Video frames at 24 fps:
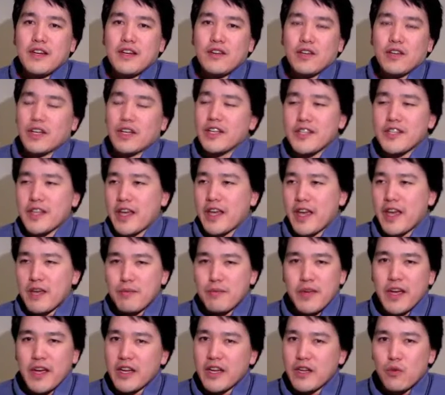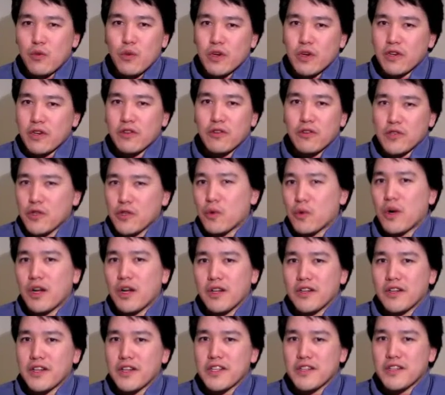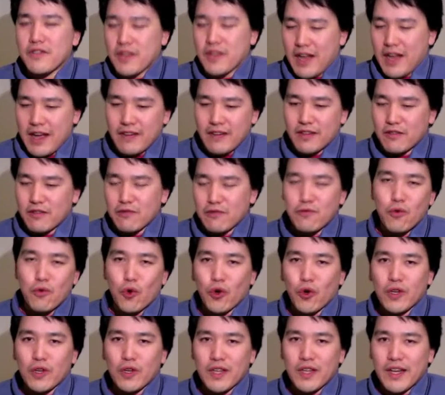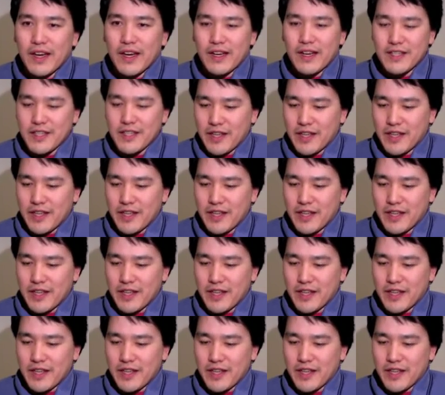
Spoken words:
Because it can't be any one of those qualities of it having four legs.